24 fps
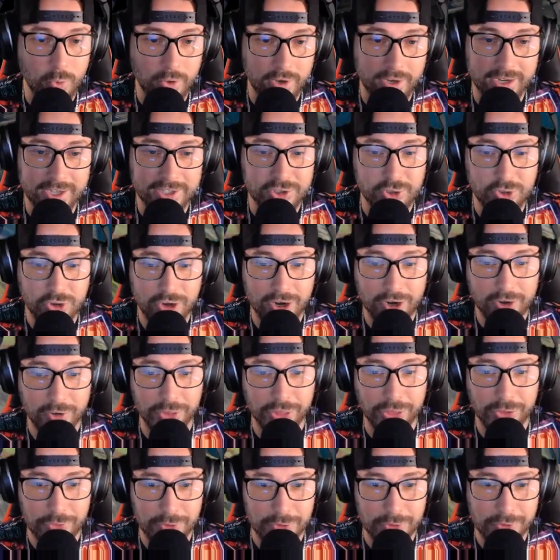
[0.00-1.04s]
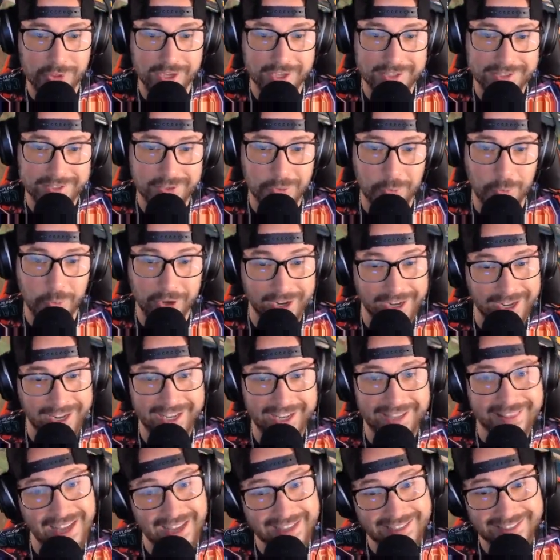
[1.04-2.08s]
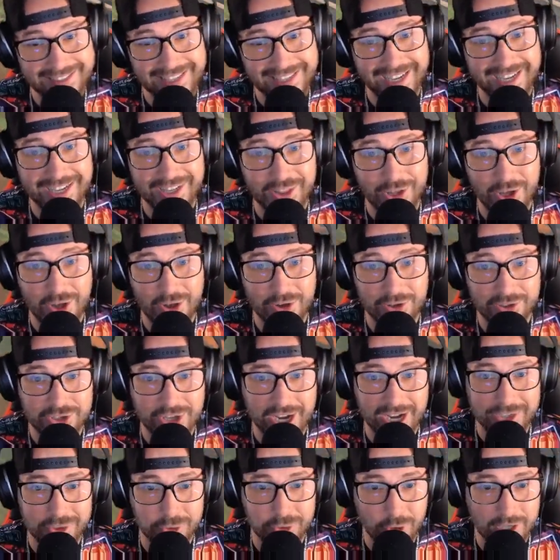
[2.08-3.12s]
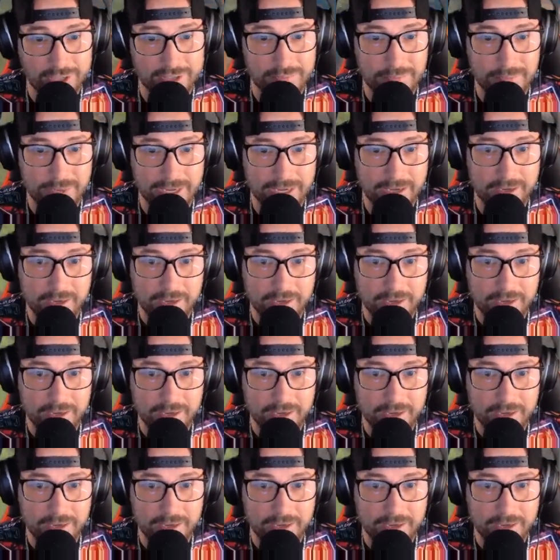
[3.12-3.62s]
going to struggle through this. So we're going to get that second long shot, trust me.